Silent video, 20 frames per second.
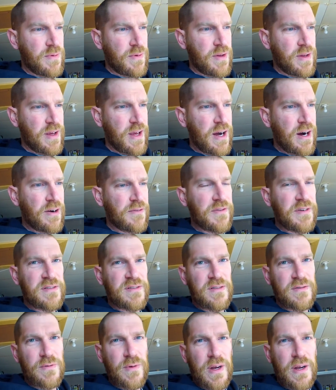the
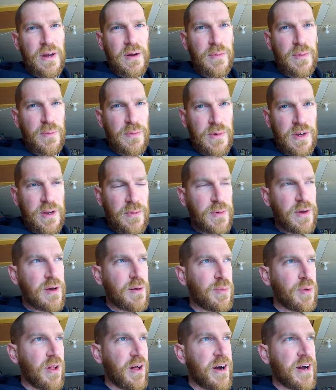Galviz is ready to be
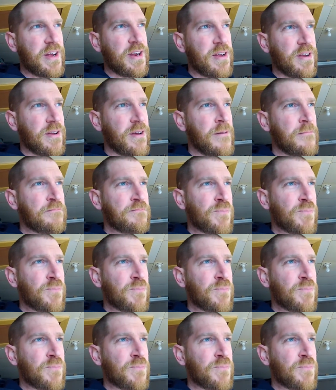applied and